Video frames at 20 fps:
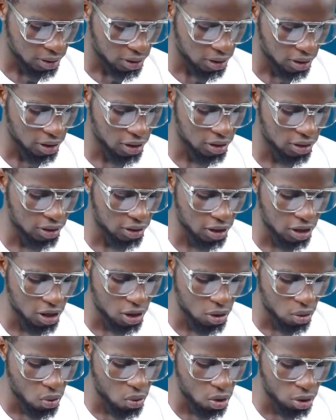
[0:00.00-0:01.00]
is
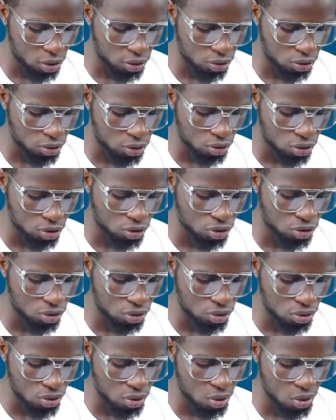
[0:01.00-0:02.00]
equal to u
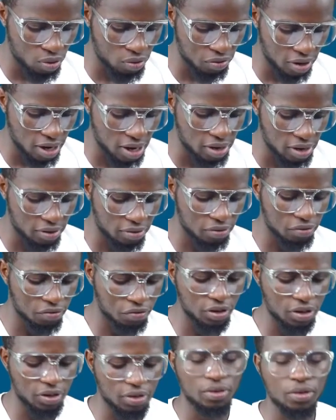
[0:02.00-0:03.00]
over
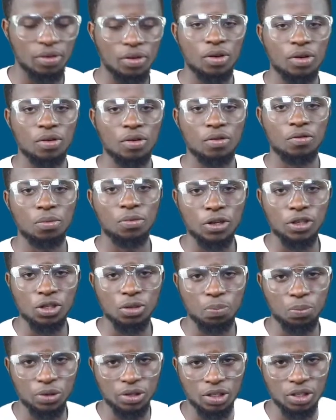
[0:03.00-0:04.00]
v. From
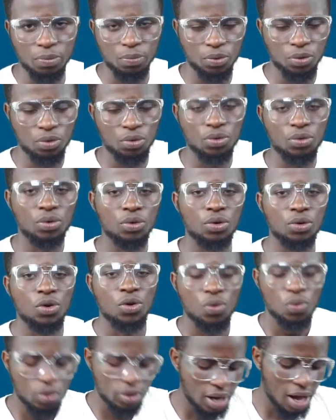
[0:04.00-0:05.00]
first principle,
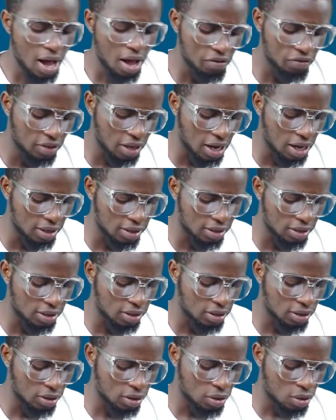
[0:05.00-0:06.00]
we'd have that
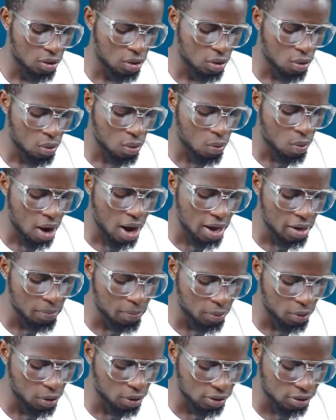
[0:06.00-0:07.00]
y
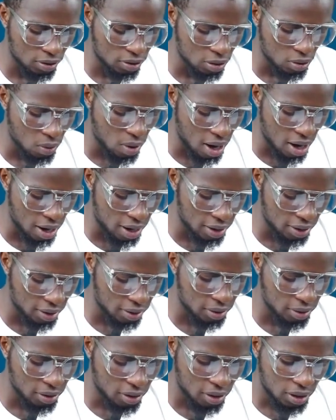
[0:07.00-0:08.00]
plus dy
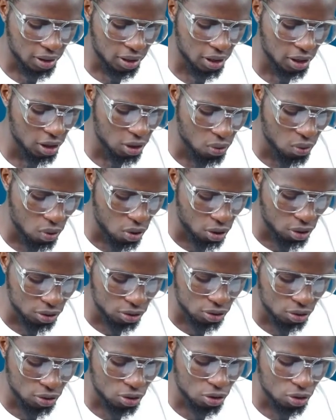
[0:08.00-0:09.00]

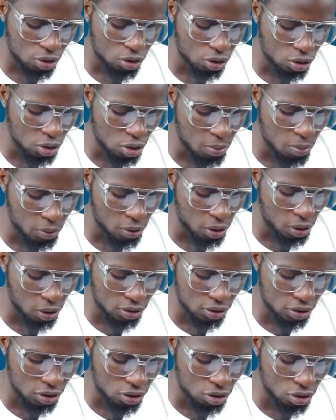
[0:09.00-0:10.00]
equals u
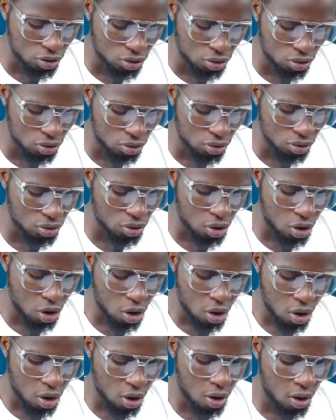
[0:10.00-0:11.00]
plus du
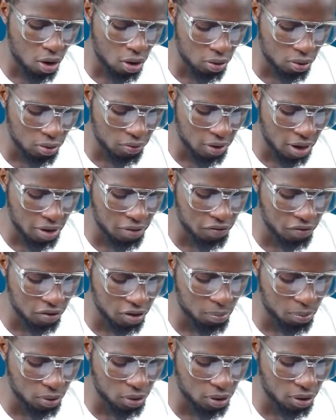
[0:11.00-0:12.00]
all over
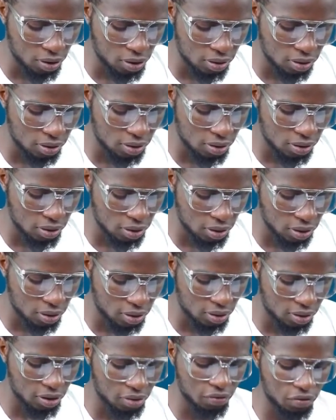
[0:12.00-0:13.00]
v plus
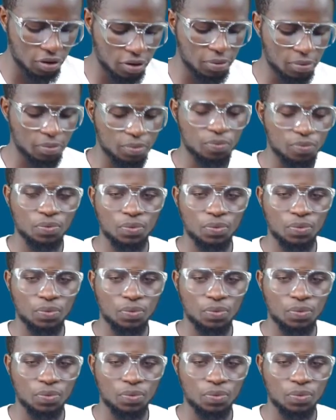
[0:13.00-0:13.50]
dv.